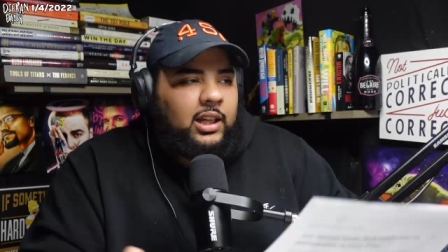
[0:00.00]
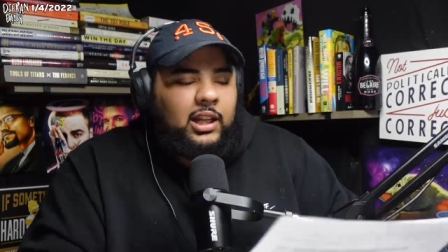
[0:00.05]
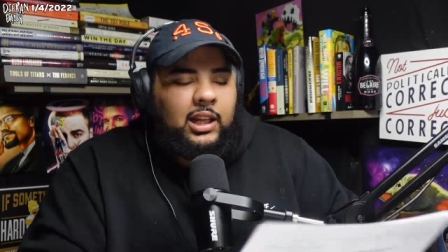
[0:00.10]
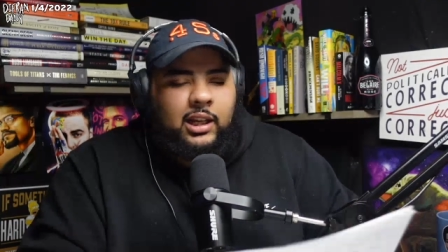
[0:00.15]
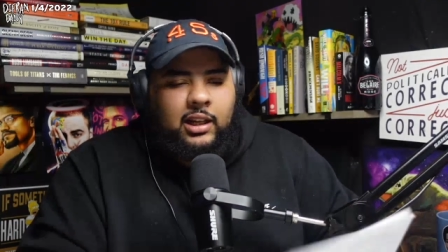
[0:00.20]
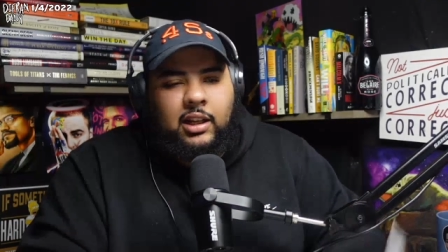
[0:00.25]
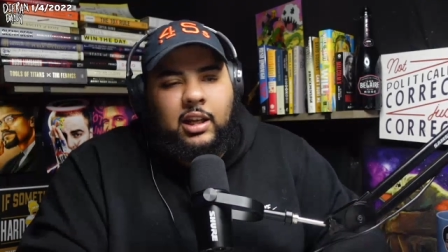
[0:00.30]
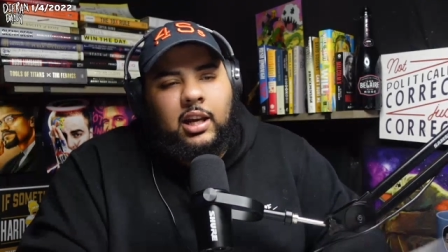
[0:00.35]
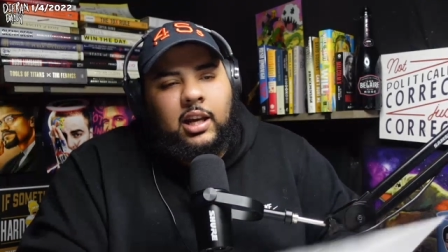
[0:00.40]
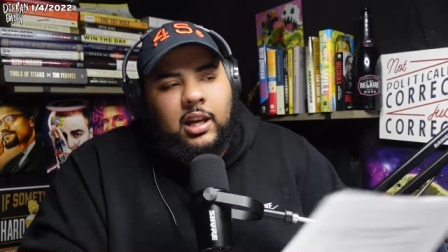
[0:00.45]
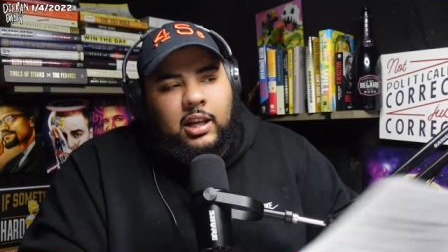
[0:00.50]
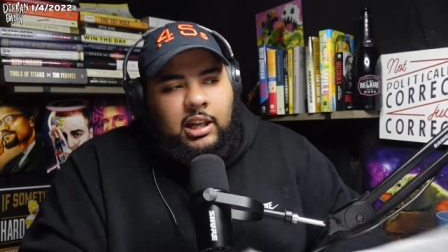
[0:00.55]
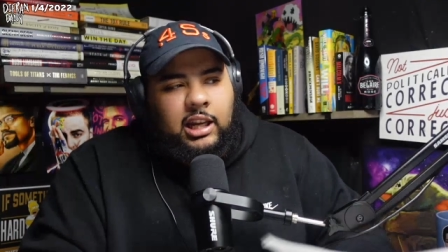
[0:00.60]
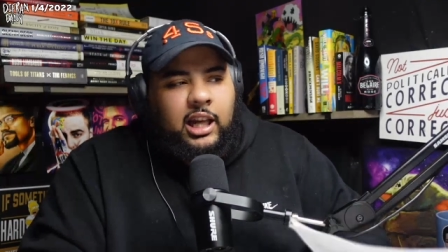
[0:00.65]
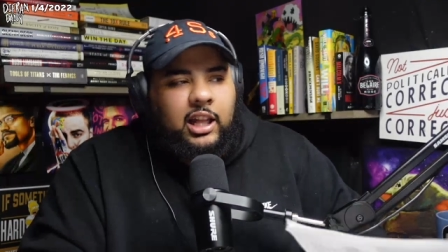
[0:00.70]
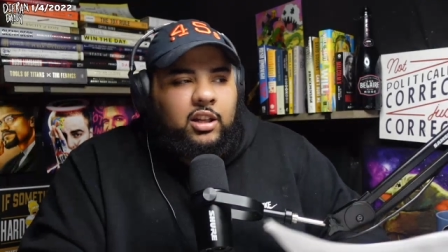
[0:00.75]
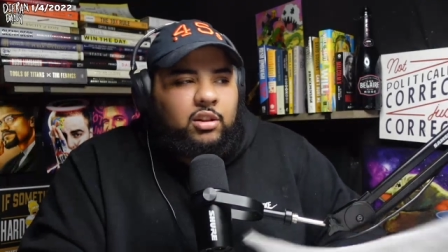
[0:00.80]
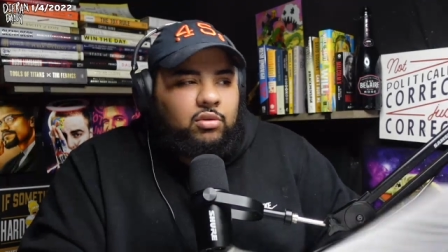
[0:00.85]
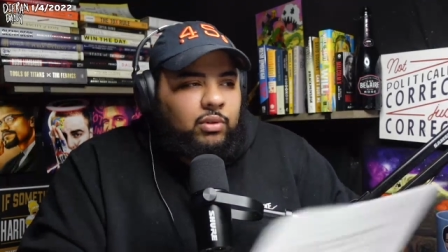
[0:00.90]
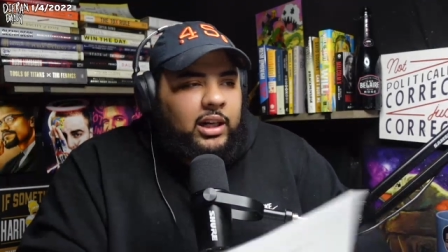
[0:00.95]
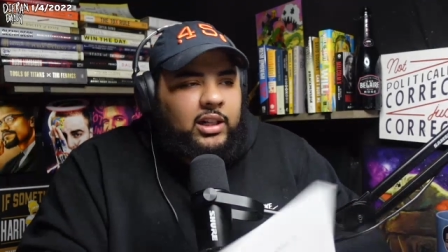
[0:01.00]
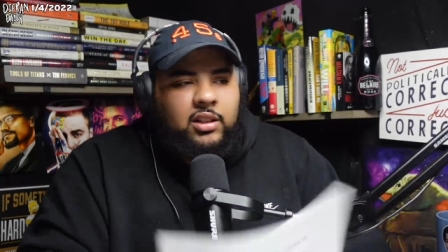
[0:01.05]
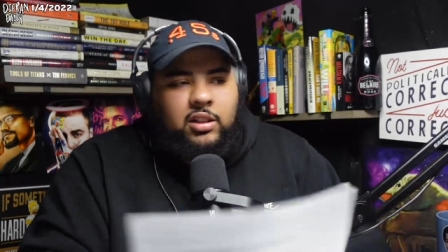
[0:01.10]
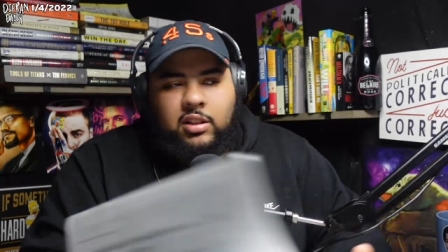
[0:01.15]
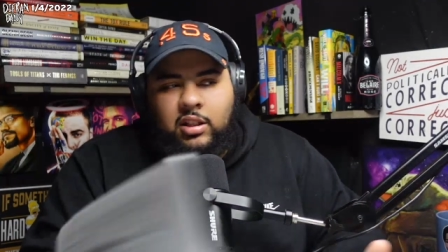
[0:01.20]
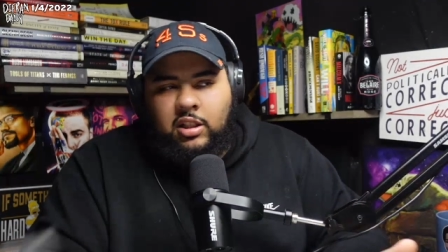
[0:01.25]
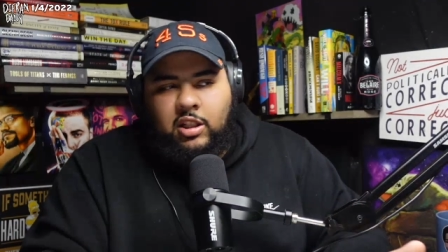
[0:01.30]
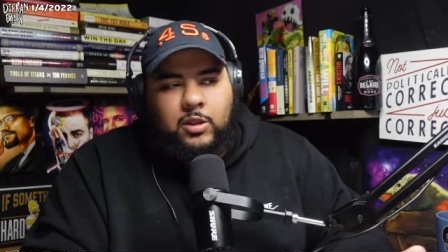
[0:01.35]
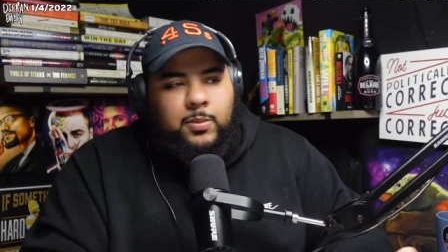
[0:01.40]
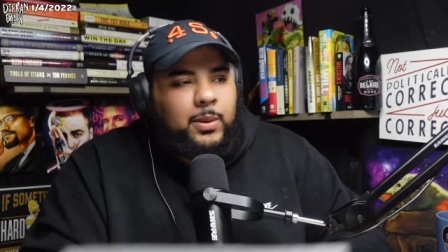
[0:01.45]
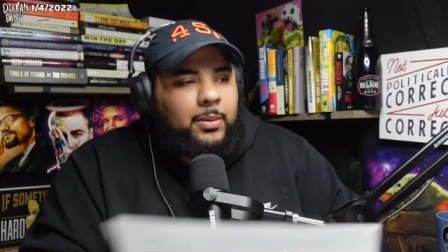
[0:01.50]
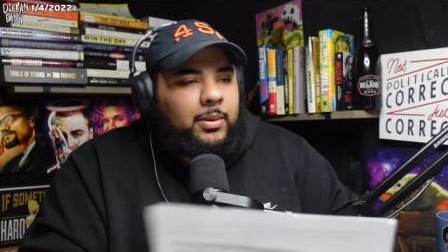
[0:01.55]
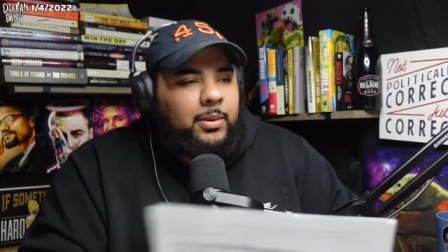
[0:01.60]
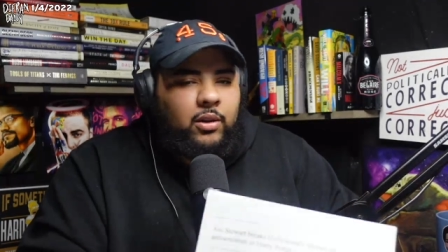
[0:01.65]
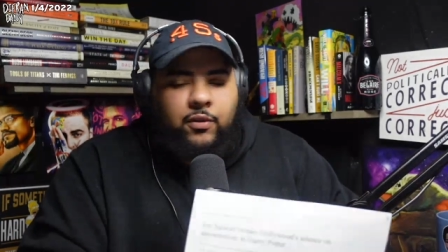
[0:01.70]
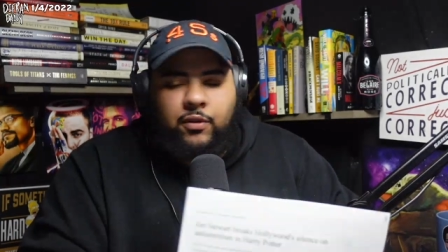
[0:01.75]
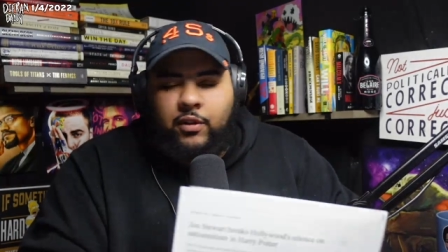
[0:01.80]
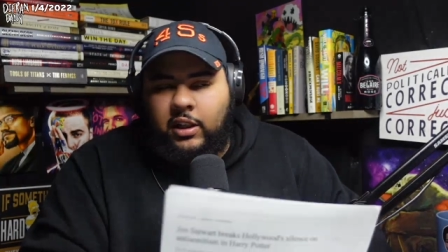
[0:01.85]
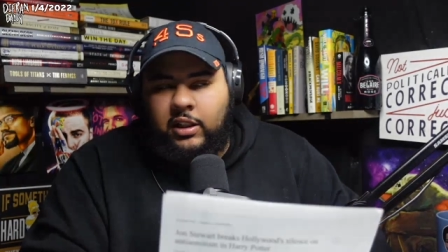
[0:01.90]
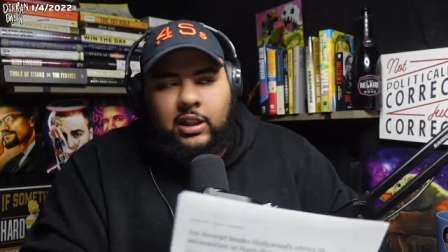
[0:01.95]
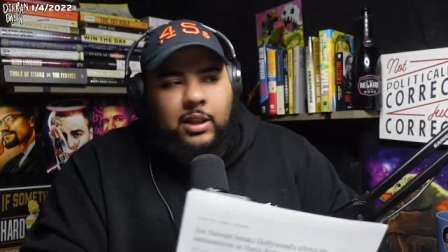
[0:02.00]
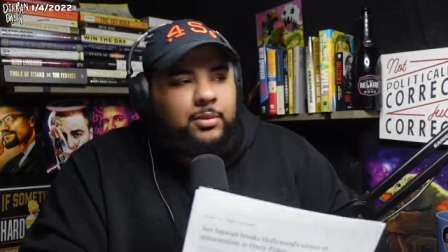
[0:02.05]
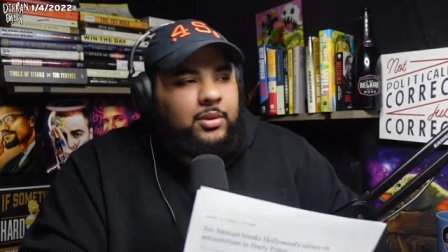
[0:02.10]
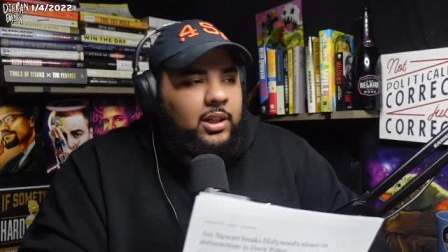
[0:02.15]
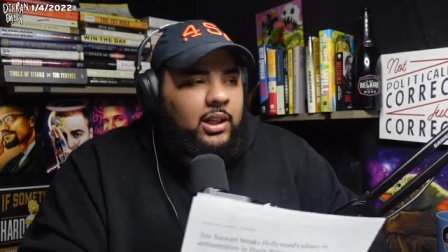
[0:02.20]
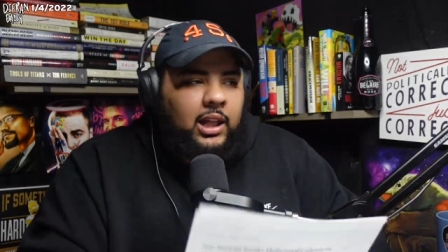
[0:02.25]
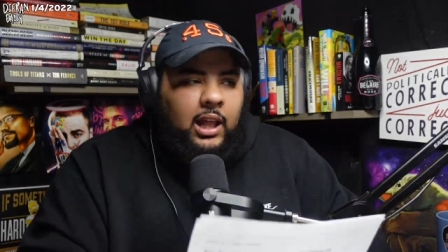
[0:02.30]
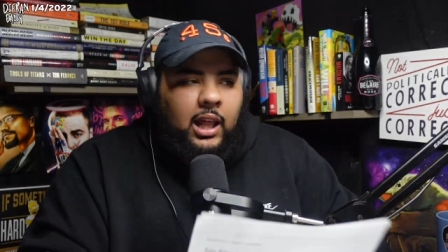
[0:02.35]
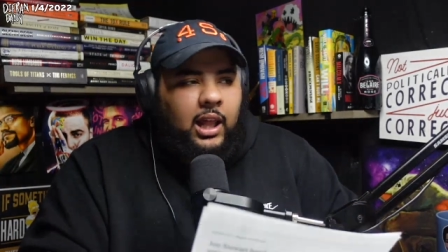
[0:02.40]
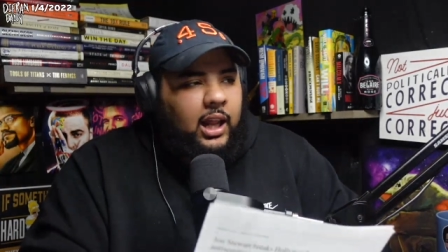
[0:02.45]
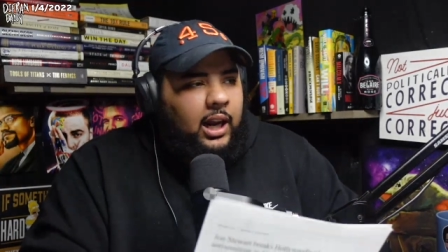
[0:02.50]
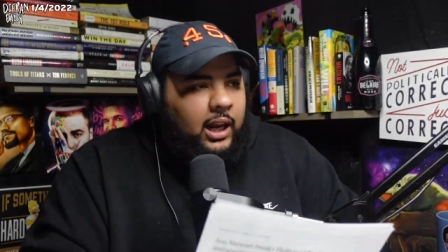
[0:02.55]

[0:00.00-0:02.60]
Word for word: Like, yeah, there's racist shit, there's people that do fucked up shit, but